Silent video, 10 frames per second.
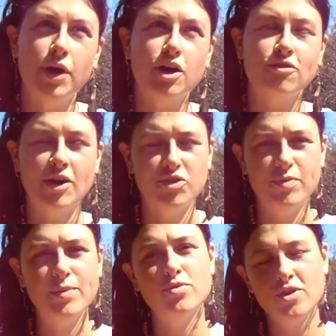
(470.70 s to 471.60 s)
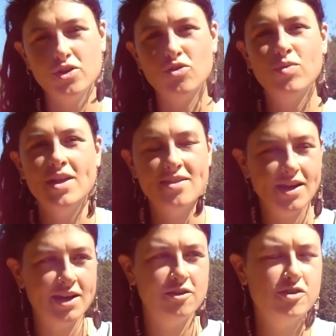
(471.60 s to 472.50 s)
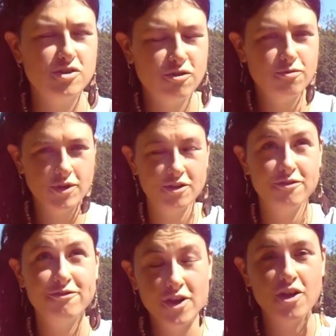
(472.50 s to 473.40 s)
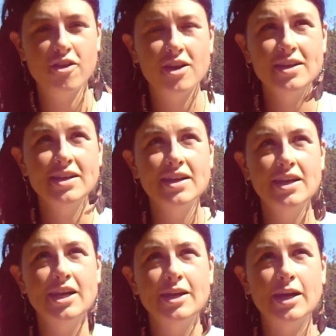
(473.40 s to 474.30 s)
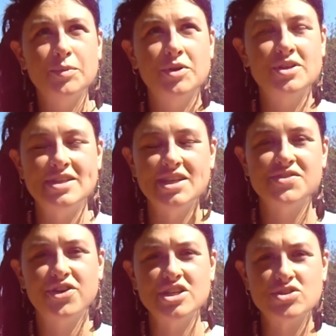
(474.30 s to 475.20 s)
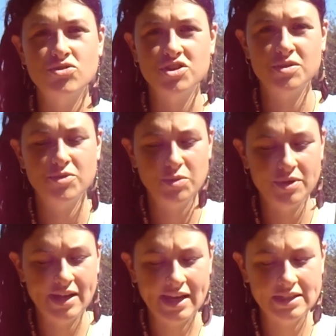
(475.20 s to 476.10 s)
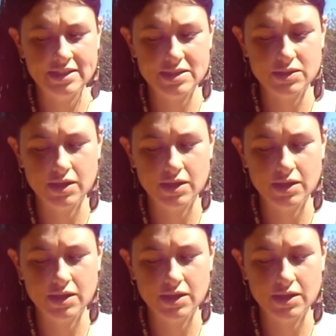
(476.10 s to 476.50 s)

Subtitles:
around the people that you're with and further, because it is very strong at the moment, and